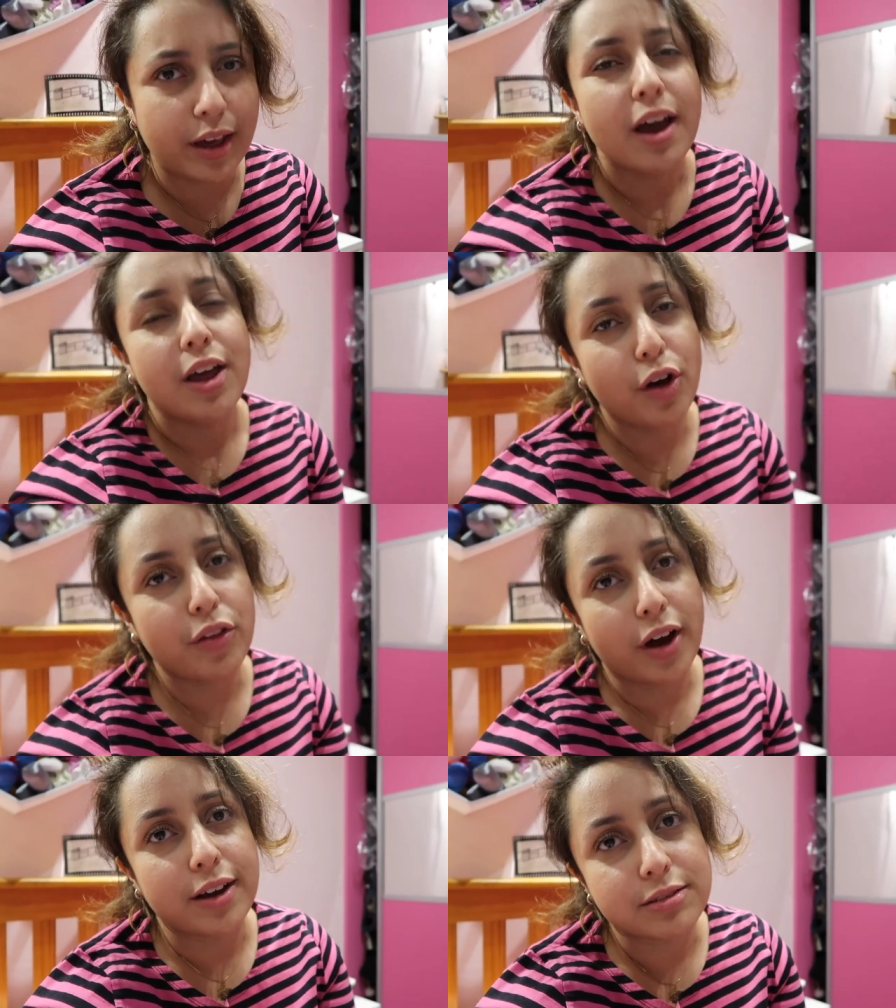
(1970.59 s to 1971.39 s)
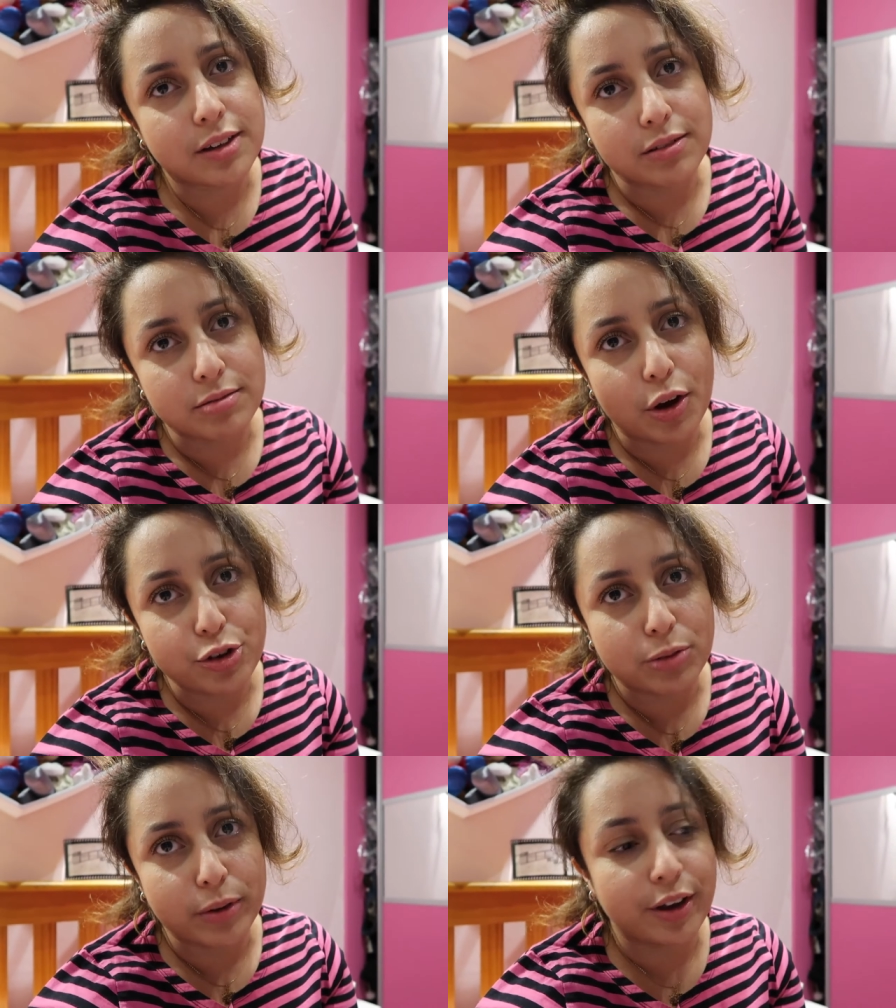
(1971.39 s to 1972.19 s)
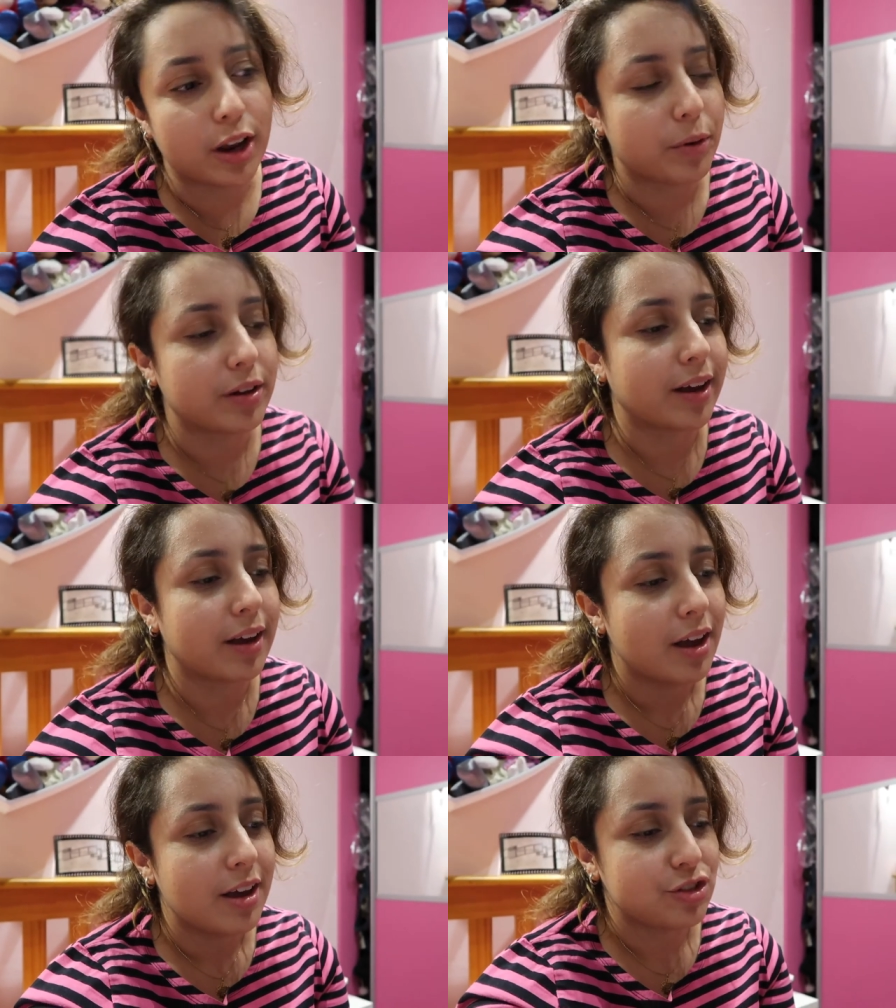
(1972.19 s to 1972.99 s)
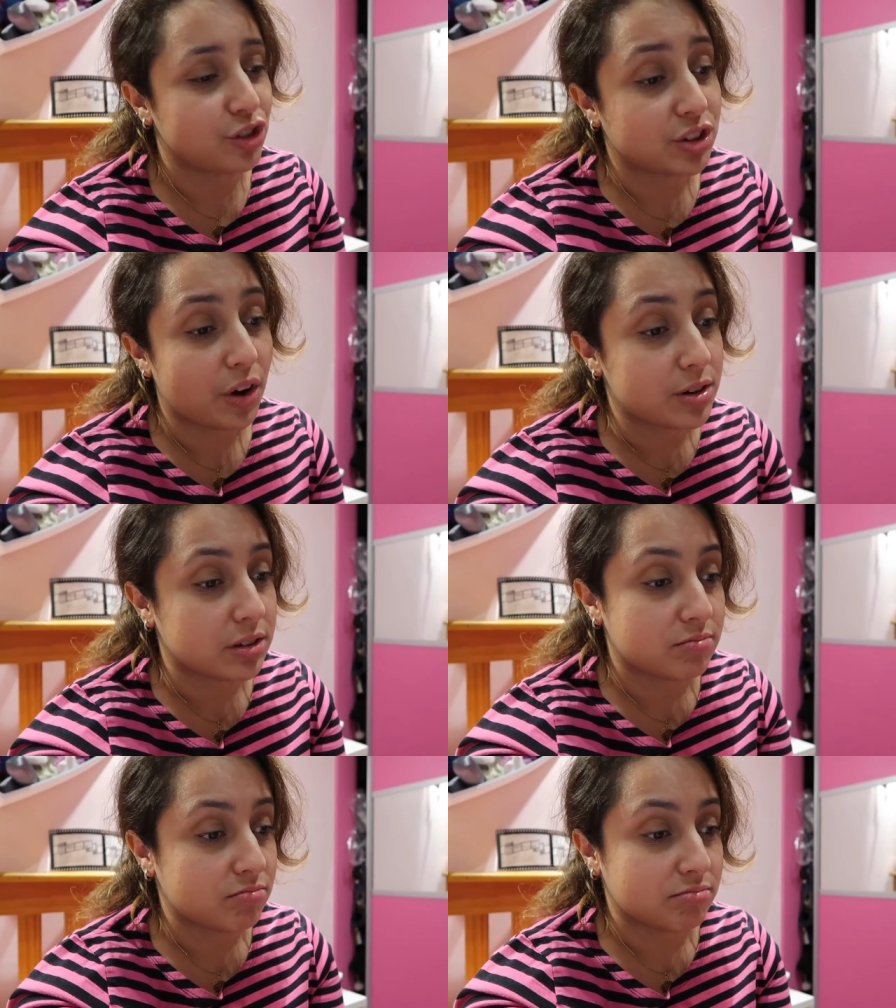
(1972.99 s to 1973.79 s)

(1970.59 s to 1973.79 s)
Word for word: Like, not that I didn't know she'd be good, but like, she just goes